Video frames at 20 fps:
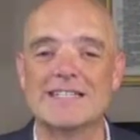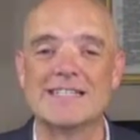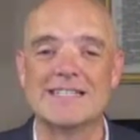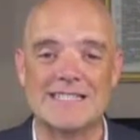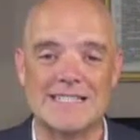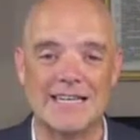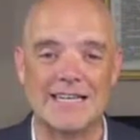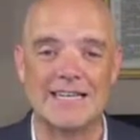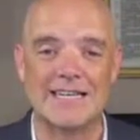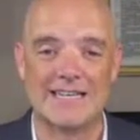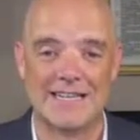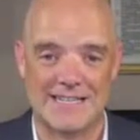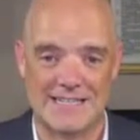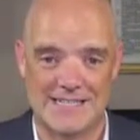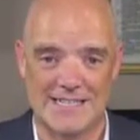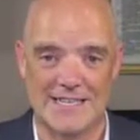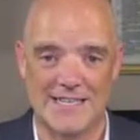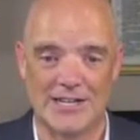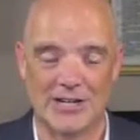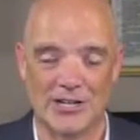
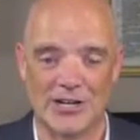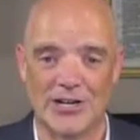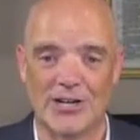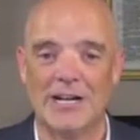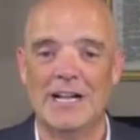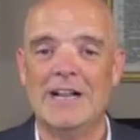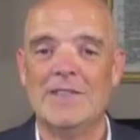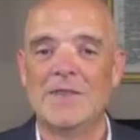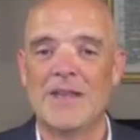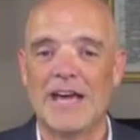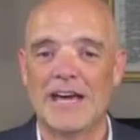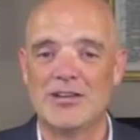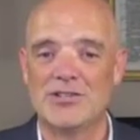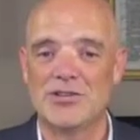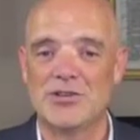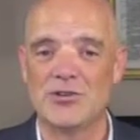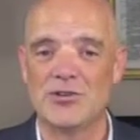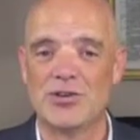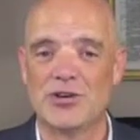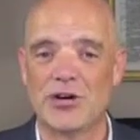silliness here as
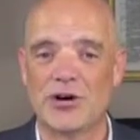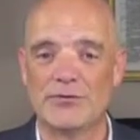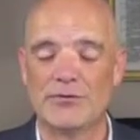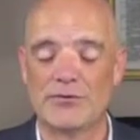you go.